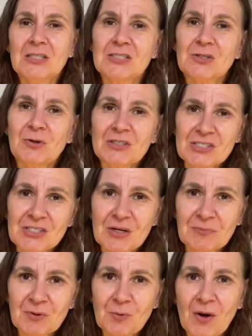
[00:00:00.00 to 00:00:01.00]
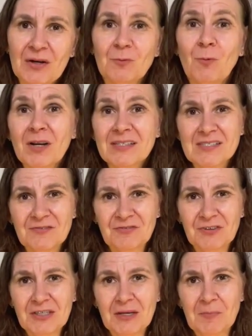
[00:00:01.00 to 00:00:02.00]
So question number one, what is
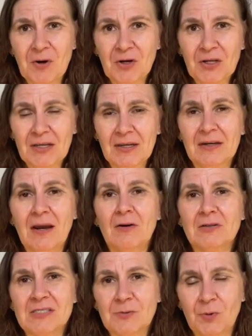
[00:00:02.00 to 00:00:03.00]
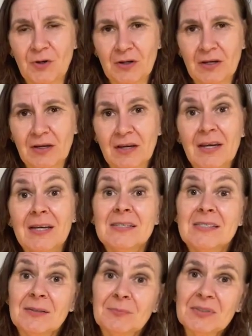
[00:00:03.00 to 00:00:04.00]
affiliate marketing and how does it work?
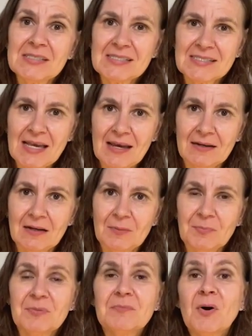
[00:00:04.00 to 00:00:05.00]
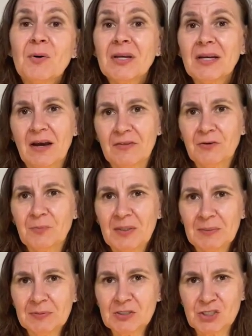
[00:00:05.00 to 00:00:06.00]
Simply said, promoting other
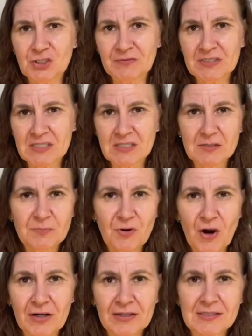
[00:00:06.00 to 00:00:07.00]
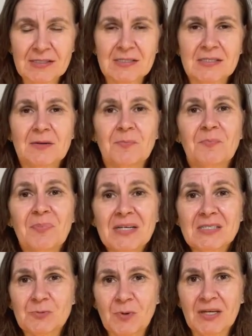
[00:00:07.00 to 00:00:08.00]
people's services and products is the
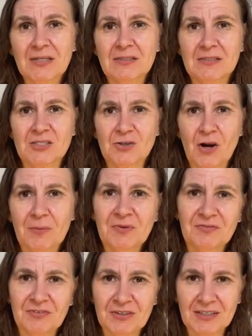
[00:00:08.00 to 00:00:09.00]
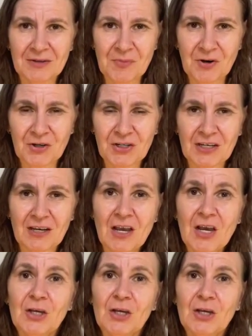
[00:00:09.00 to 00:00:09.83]
best way to describe affiliate marketing.